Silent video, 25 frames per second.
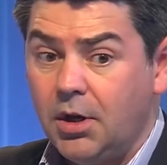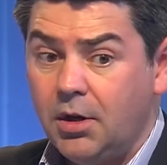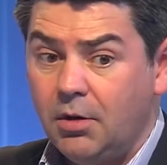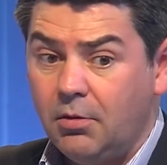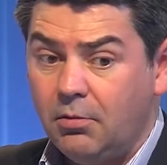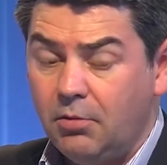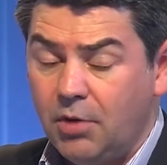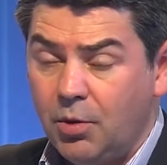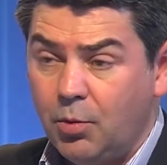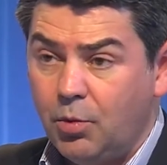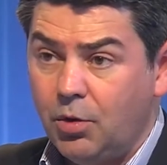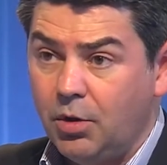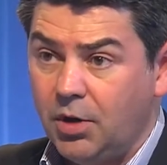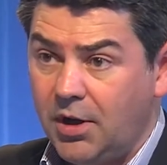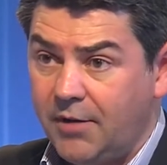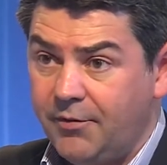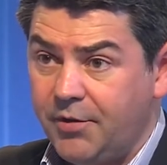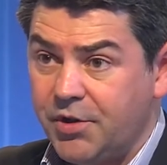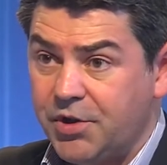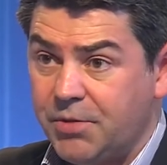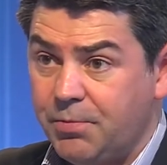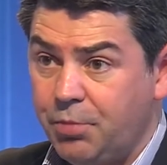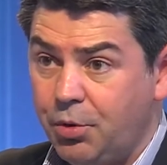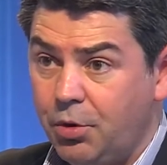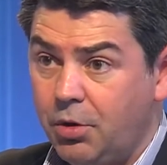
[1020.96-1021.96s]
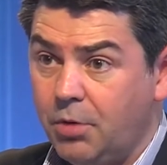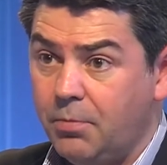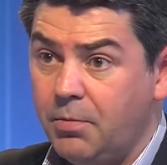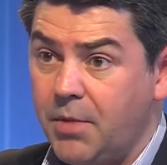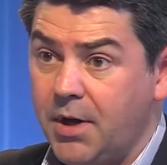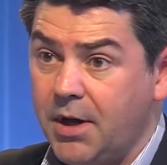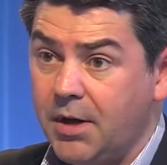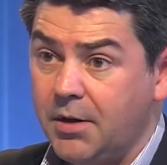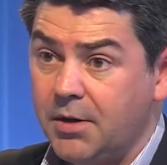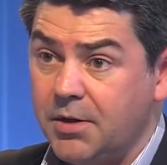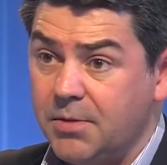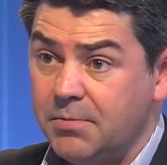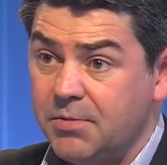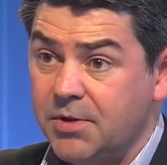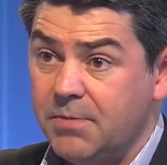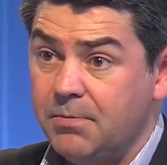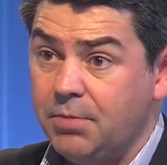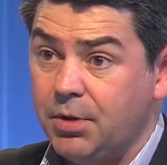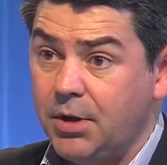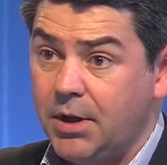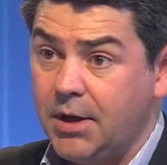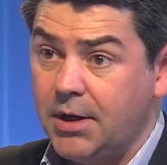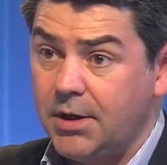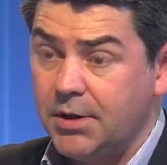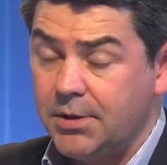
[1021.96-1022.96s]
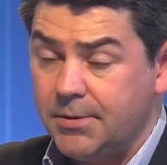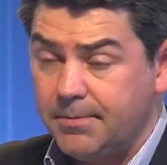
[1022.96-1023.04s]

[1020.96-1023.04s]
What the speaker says: we will have the support mechanisms in place.